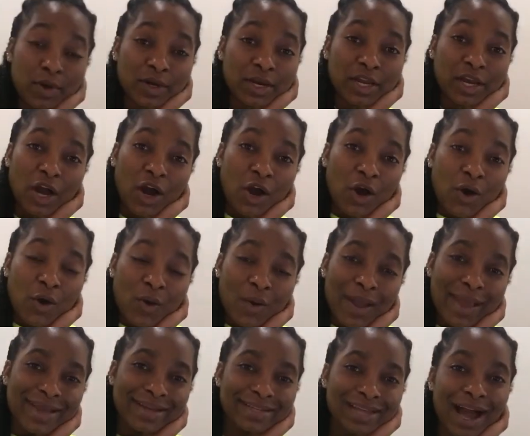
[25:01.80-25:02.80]
gonna go
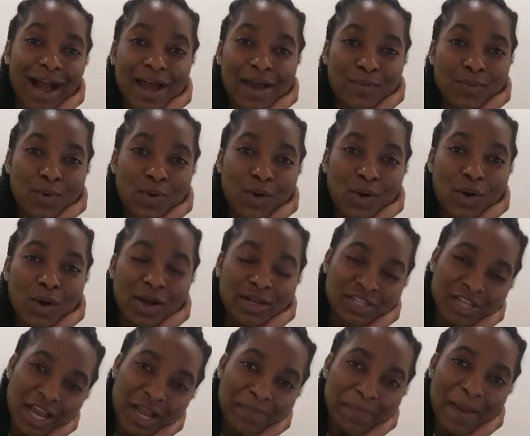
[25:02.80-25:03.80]
and I will
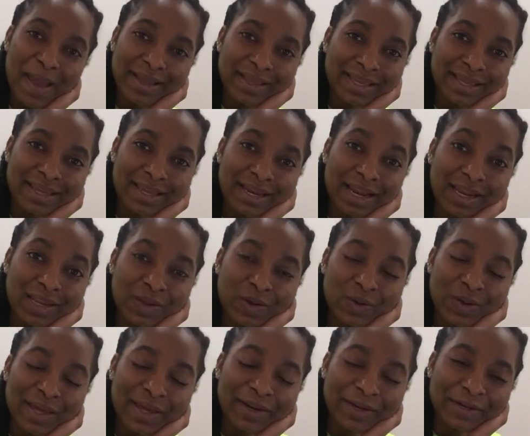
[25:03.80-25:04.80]
check back in a
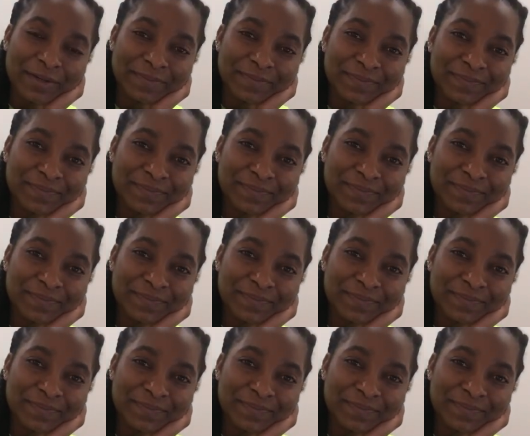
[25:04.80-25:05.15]
little later.